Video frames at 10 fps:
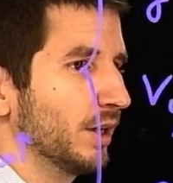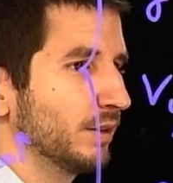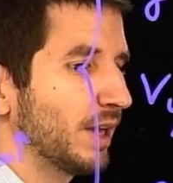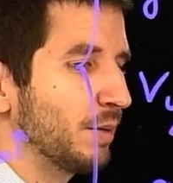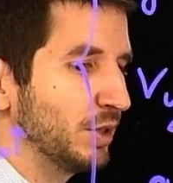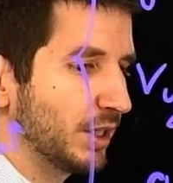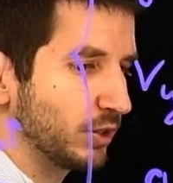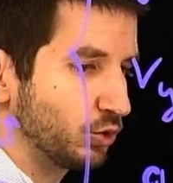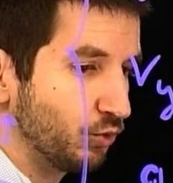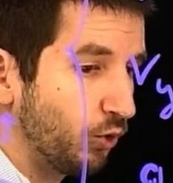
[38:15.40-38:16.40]
time it
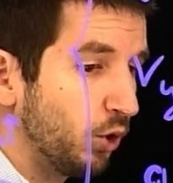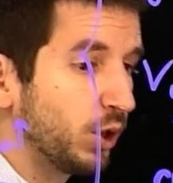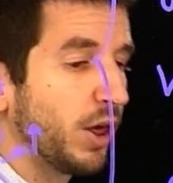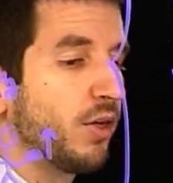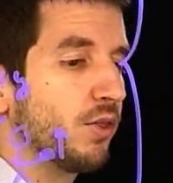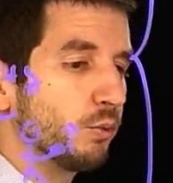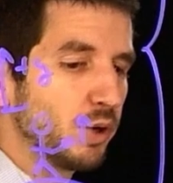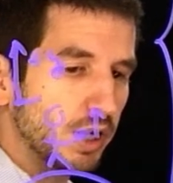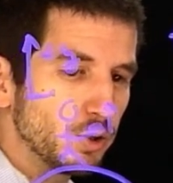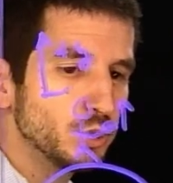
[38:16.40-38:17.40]
takes to fall, then we
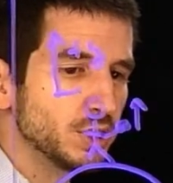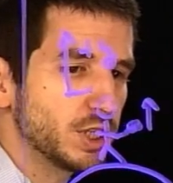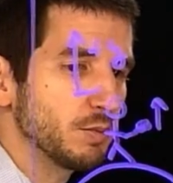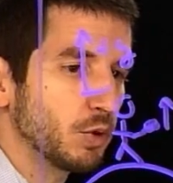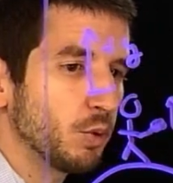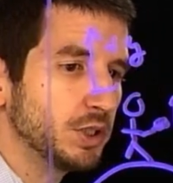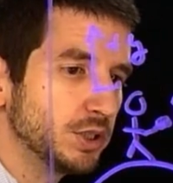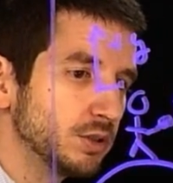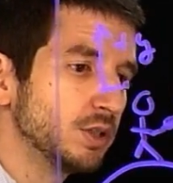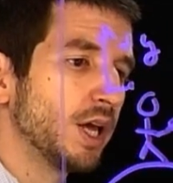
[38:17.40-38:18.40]
can use the same
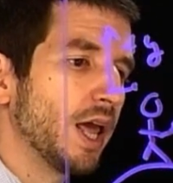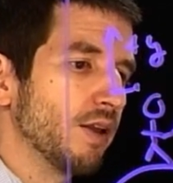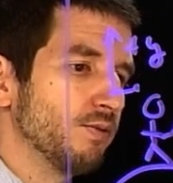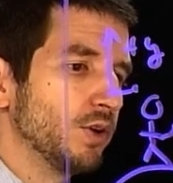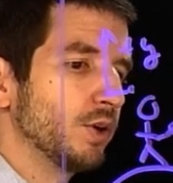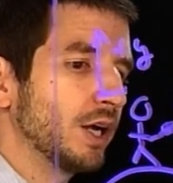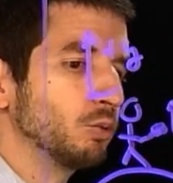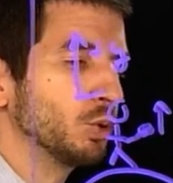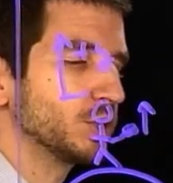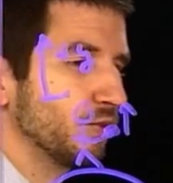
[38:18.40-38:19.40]
equation and figure out
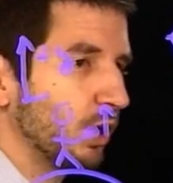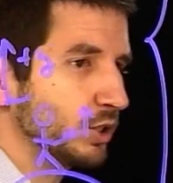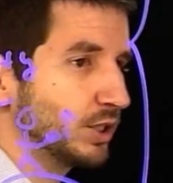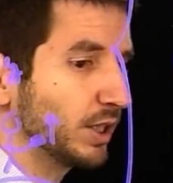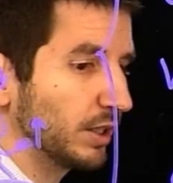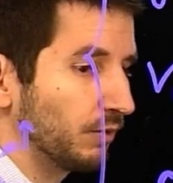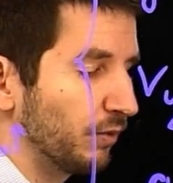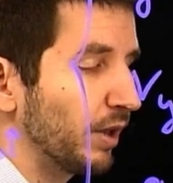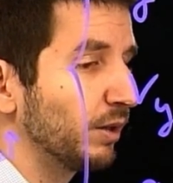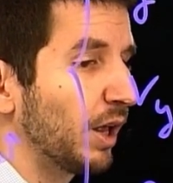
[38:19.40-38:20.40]
what's the velocity at the
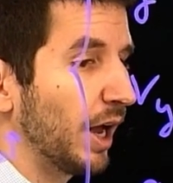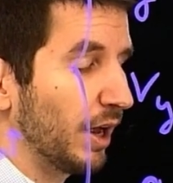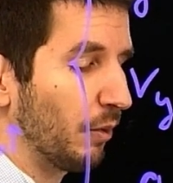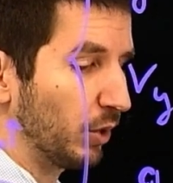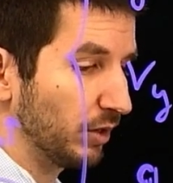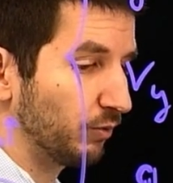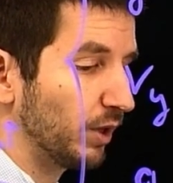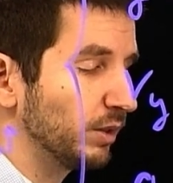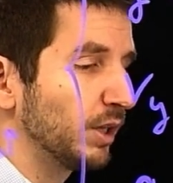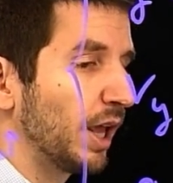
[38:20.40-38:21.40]
when it
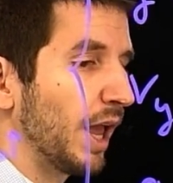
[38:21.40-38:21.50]
fell.